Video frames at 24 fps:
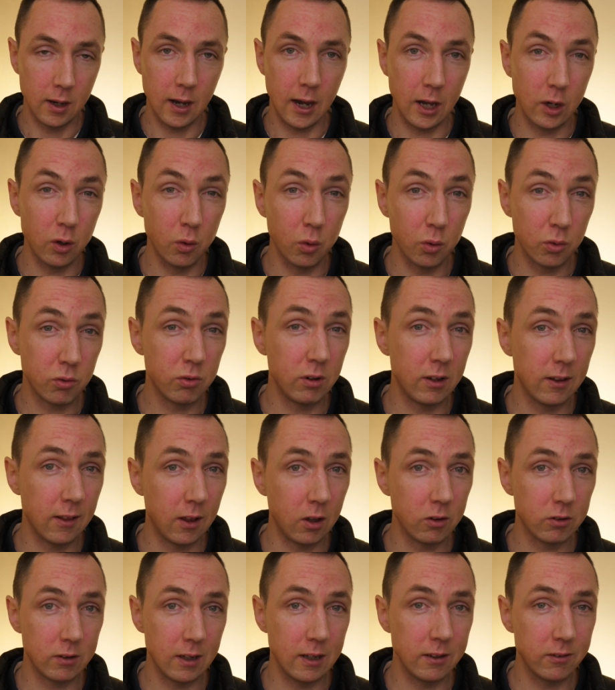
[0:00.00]
and all three of
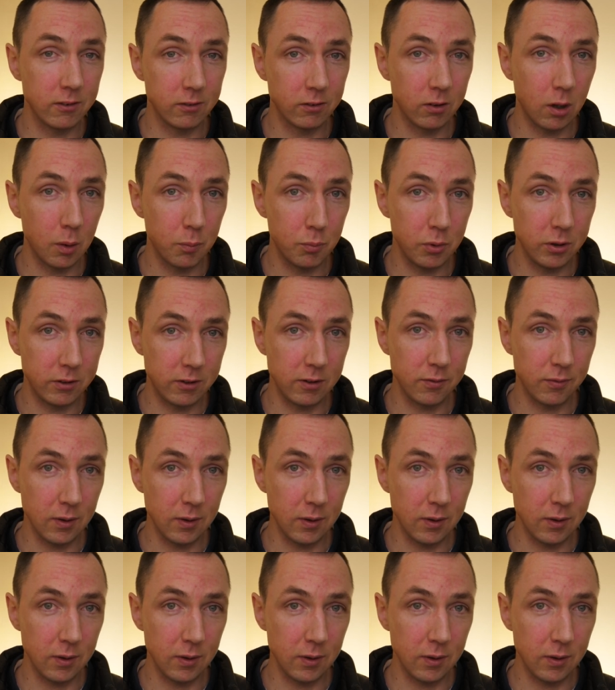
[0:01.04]
those lenses are pretty